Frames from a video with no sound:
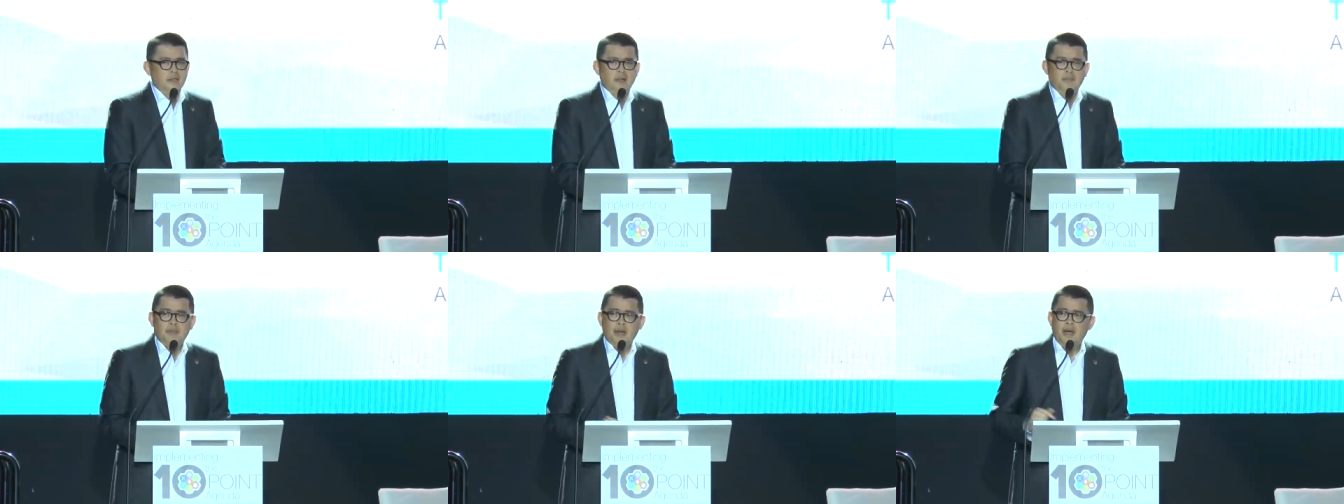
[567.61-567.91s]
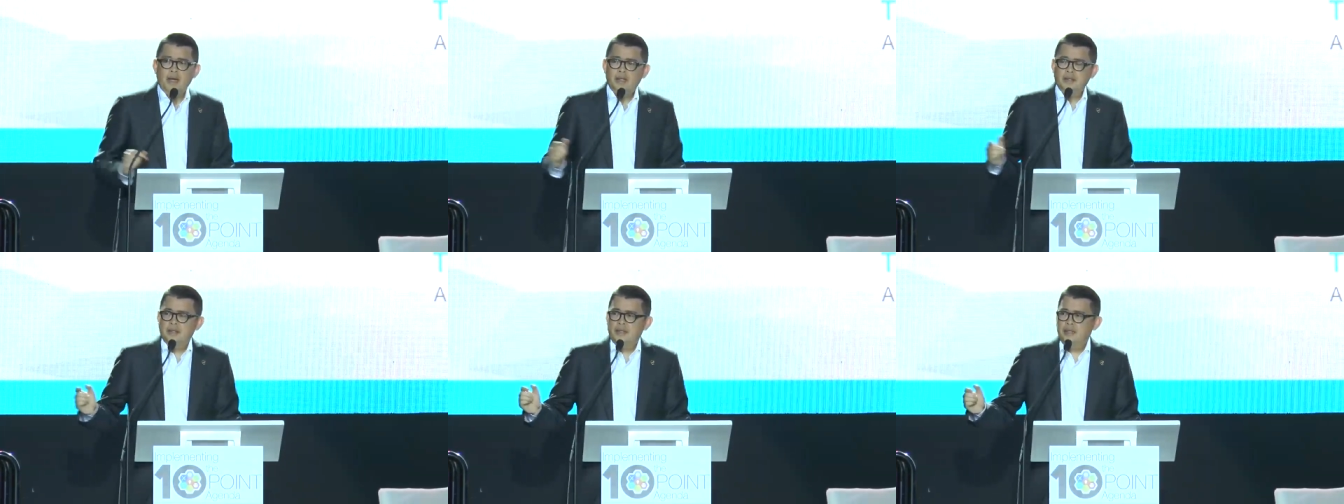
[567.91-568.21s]
And
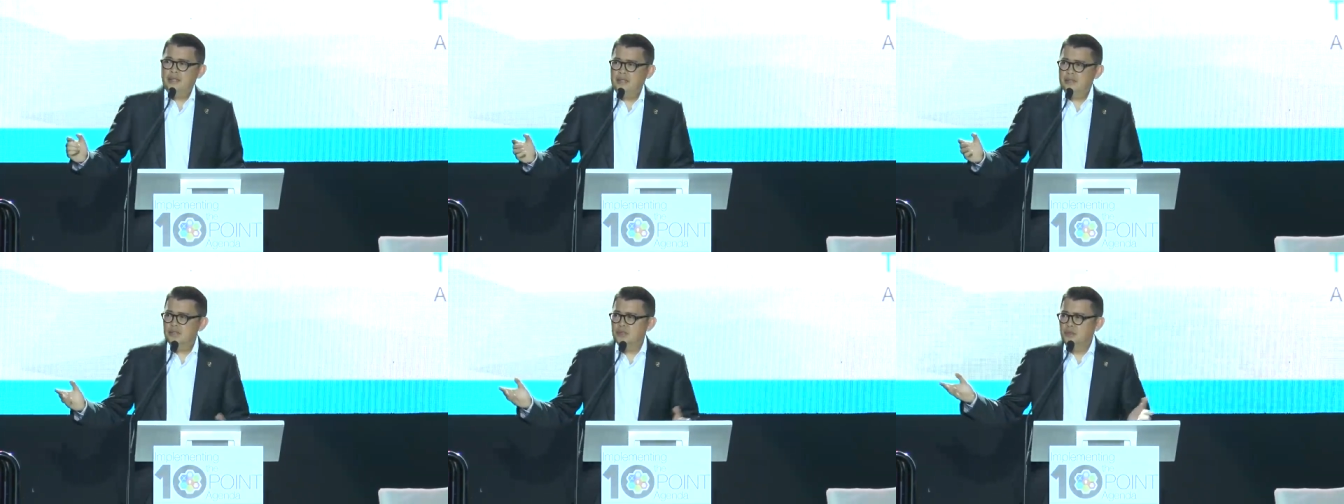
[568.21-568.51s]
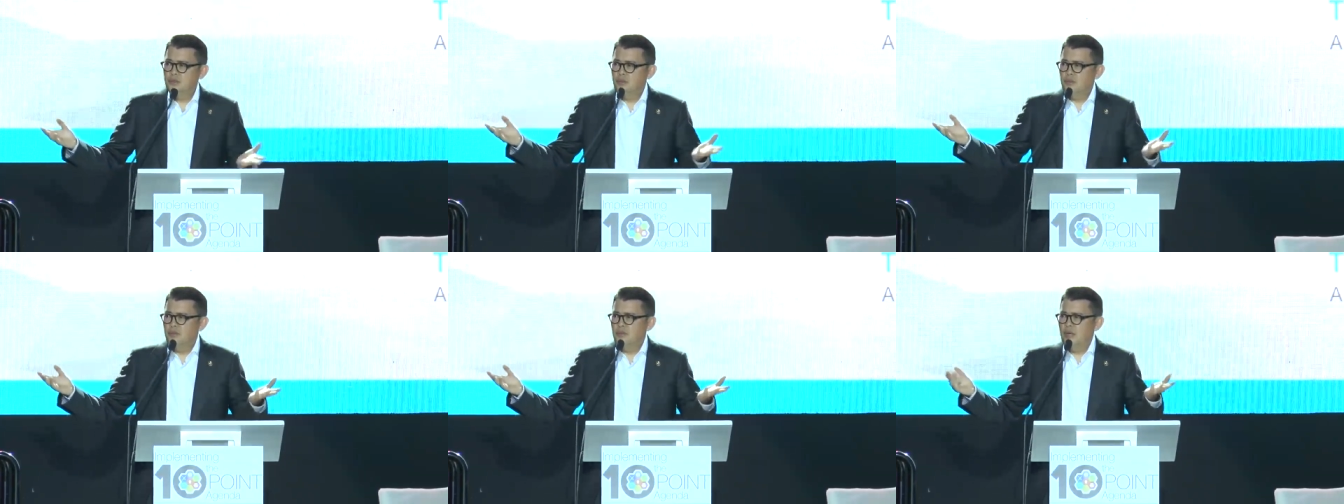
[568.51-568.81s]
apparently,
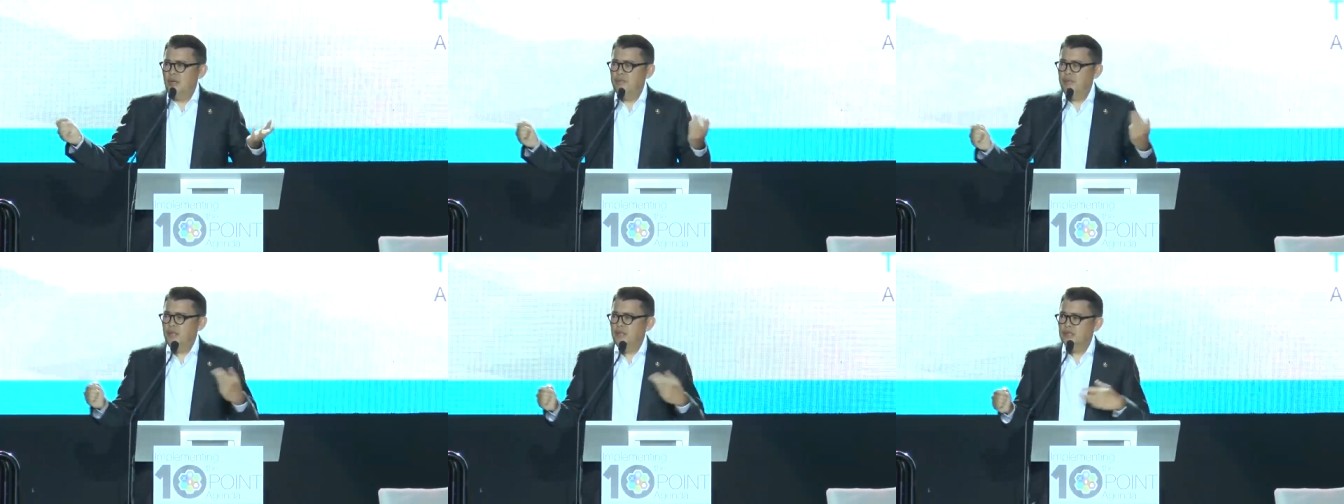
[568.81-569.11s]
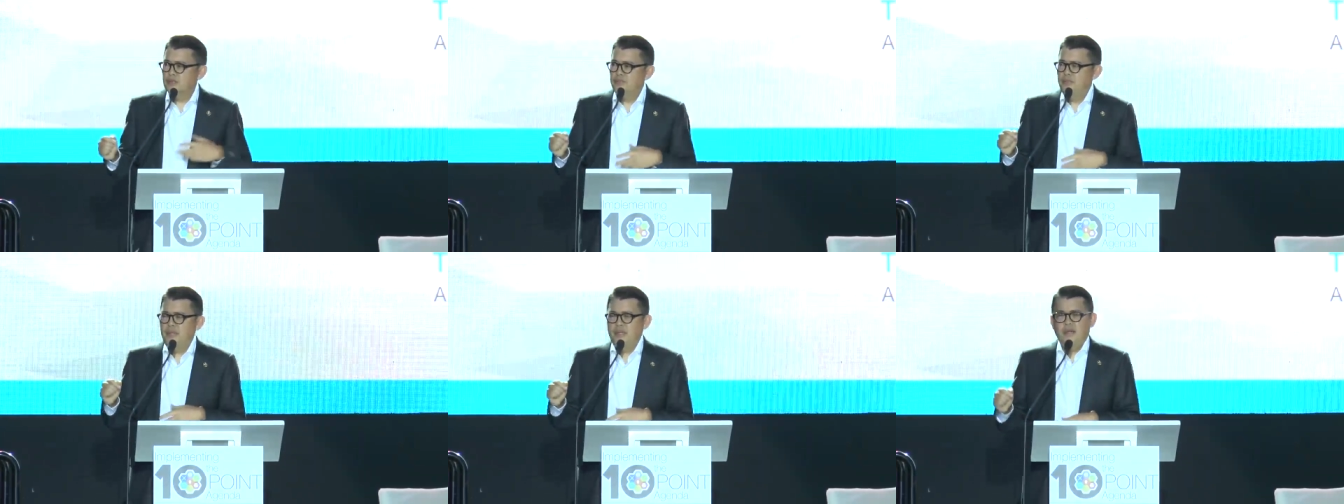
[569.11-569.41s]
it's doing well
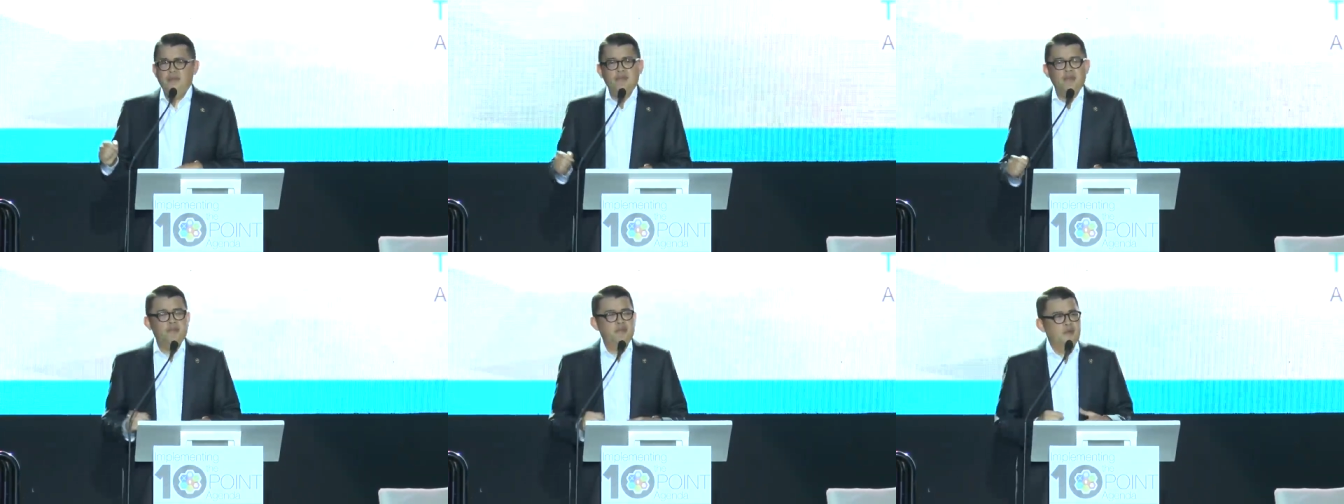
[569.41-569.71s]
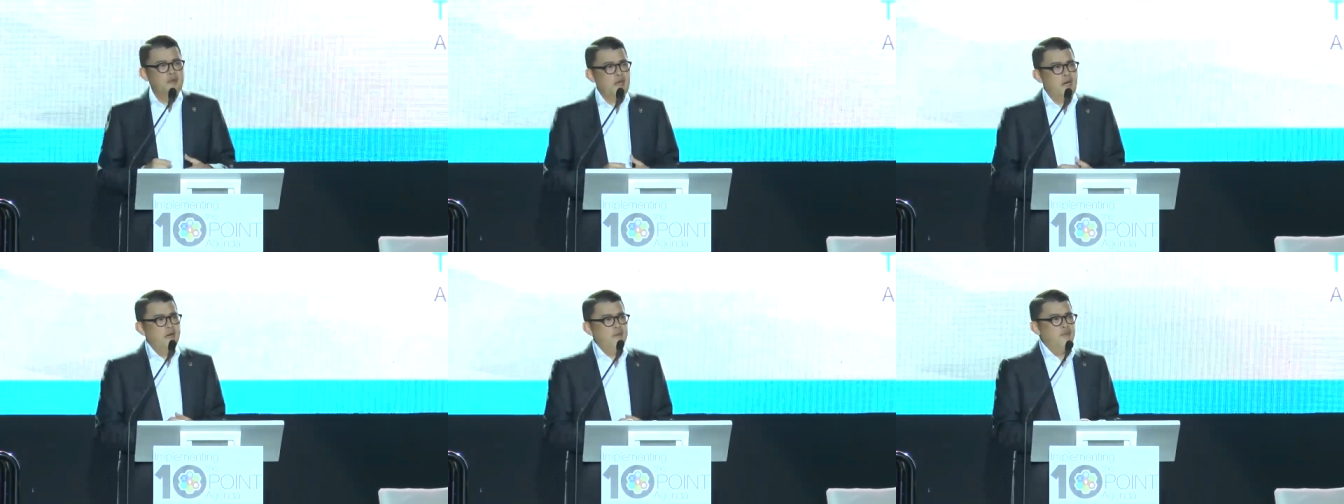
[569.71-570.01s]
because many of the
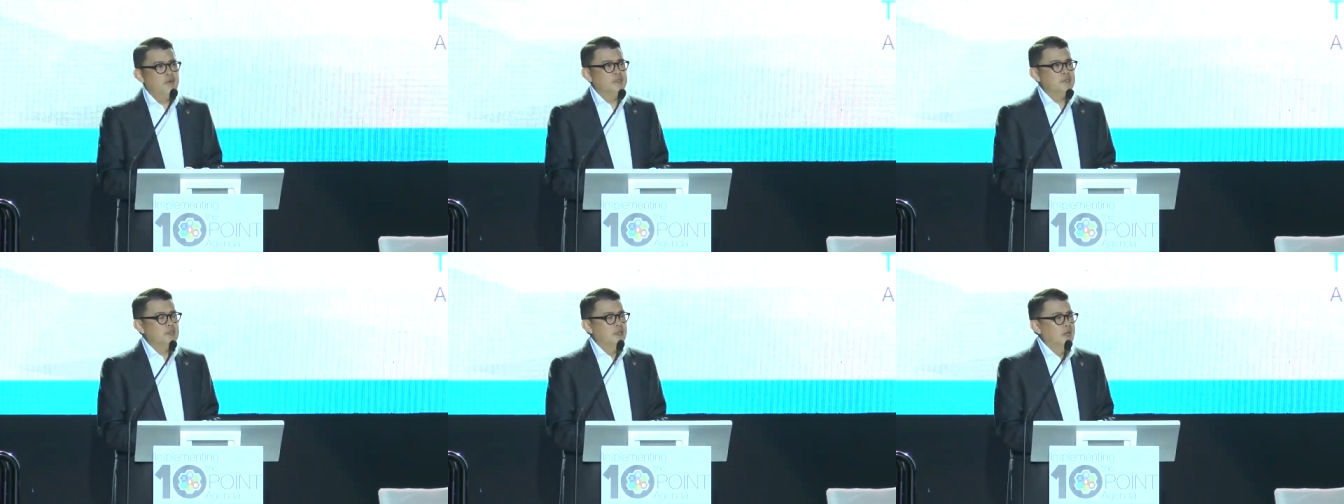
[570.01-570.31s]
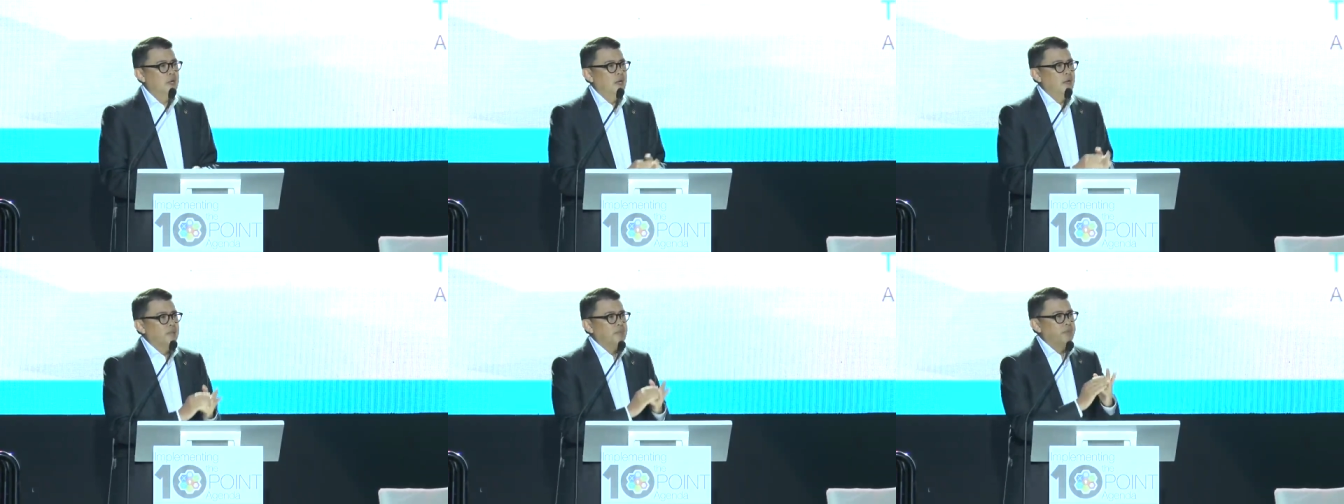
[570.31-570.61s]
drivers
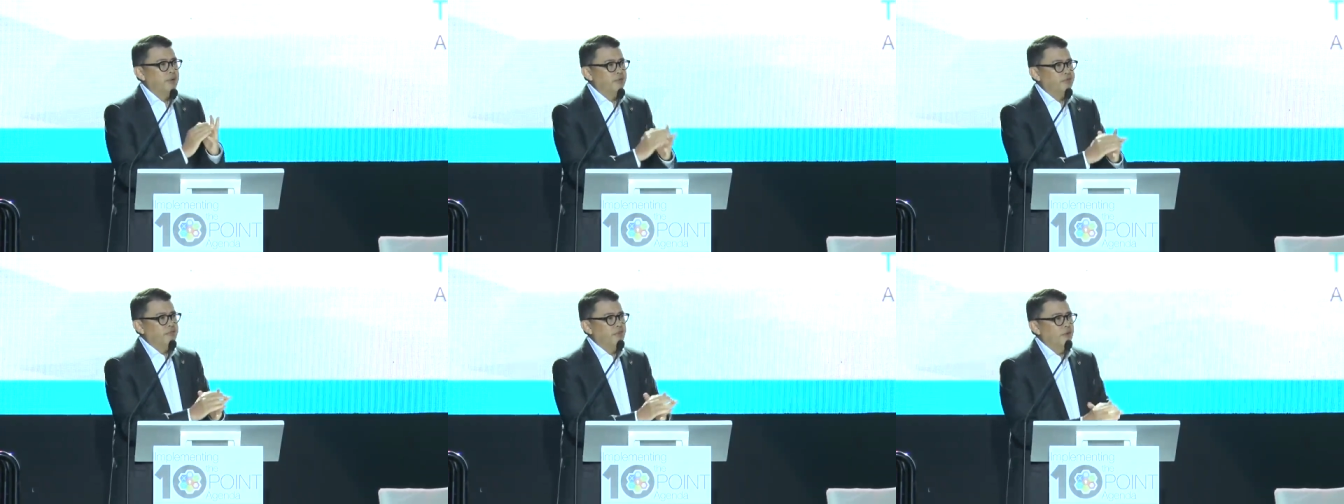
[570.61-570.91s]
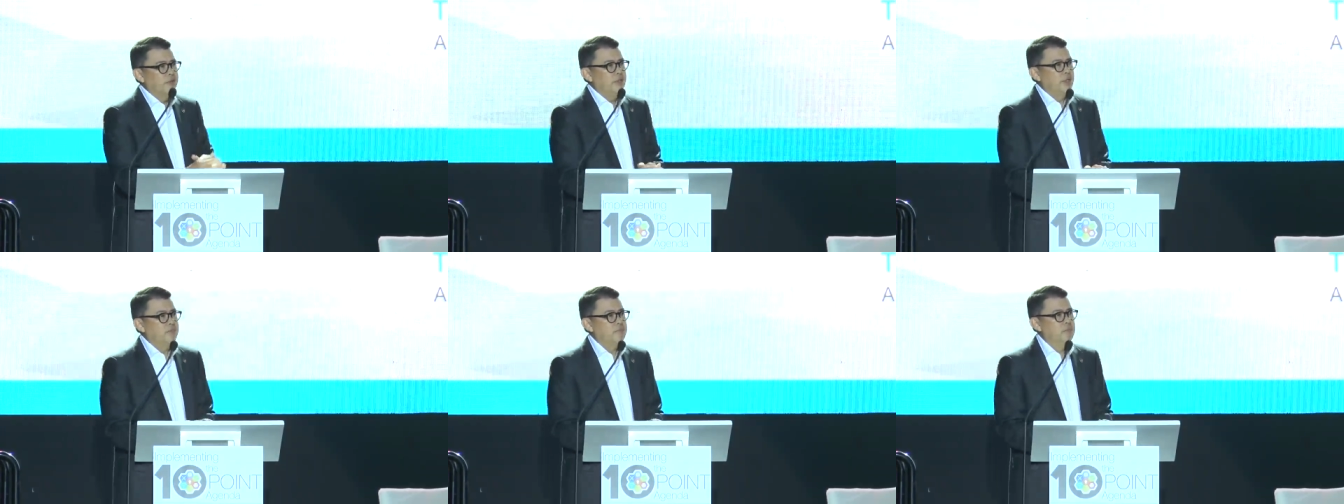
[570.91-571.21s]

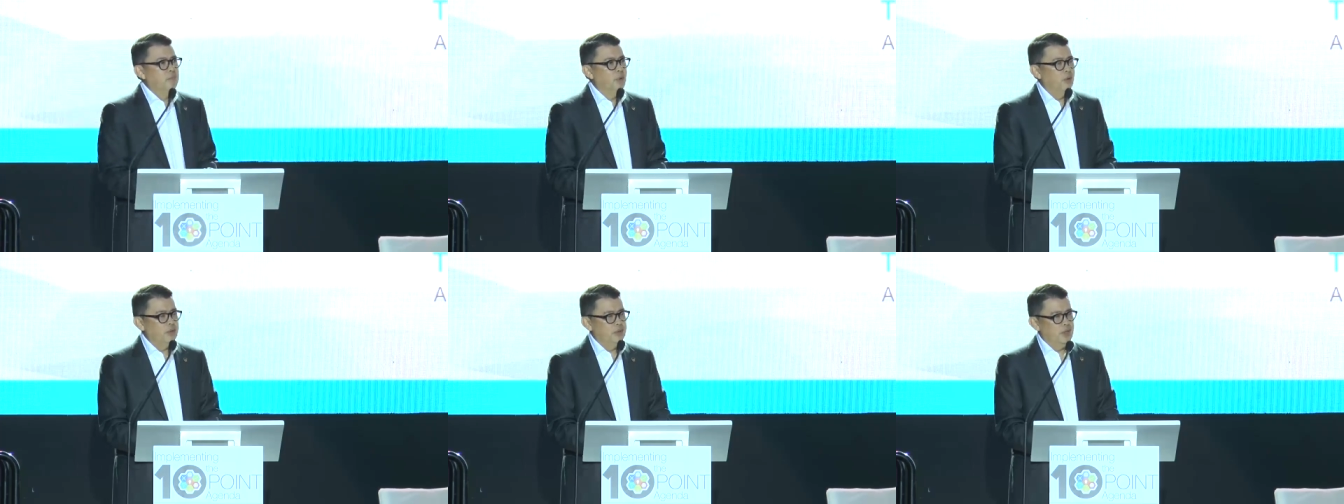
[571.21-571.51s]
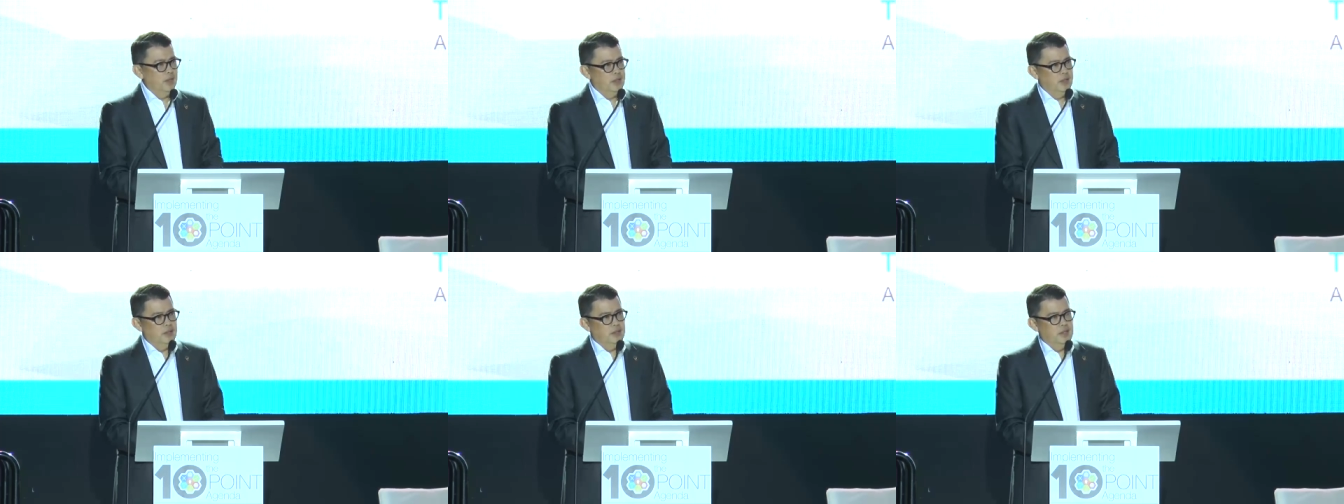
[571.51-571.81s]
prefer that
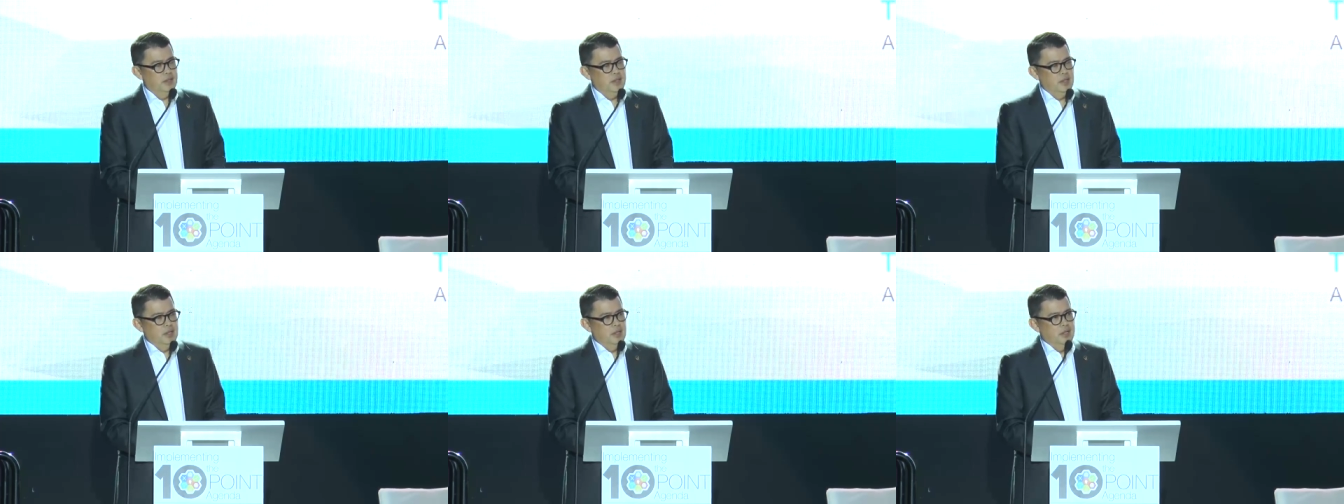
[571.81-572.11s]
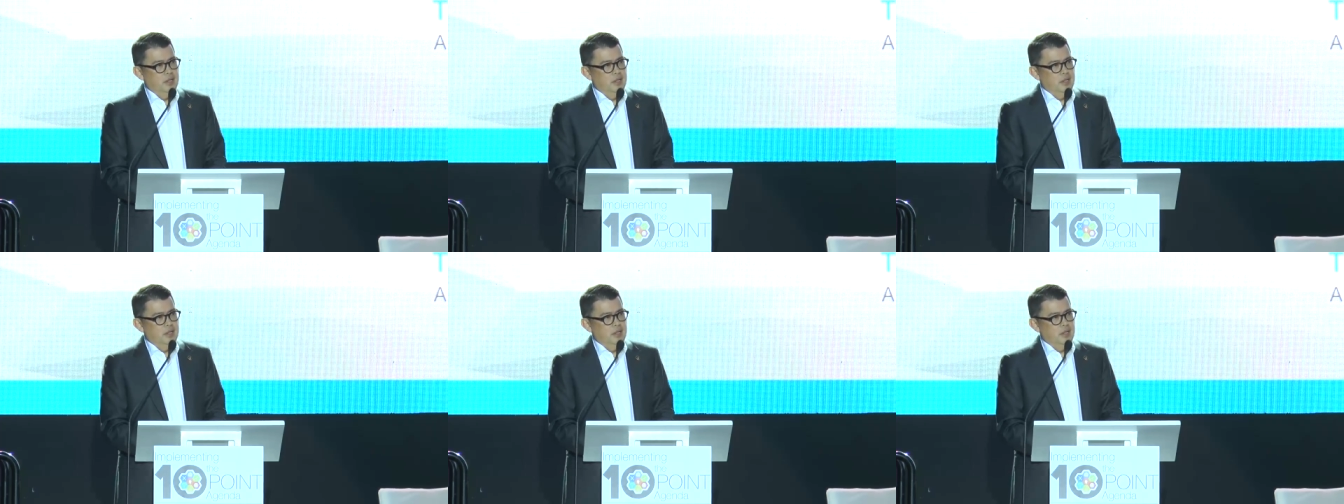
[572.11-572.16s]
model